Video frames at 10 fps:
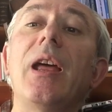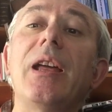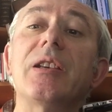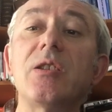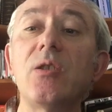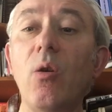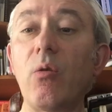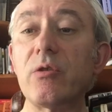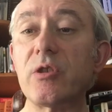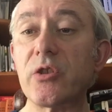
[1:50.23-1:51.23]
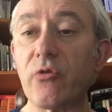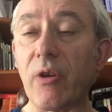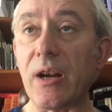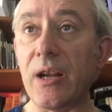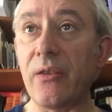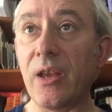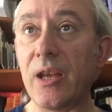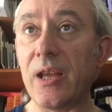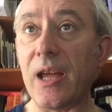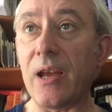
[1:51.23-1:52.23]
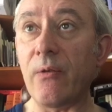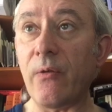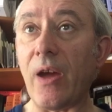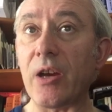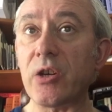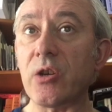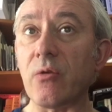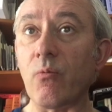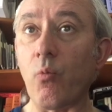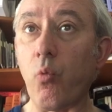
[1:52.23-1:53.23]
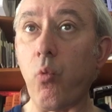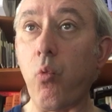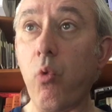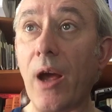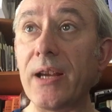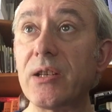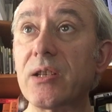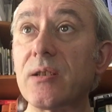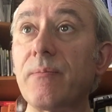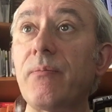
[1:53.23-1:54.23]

It's not strictly the infection rate,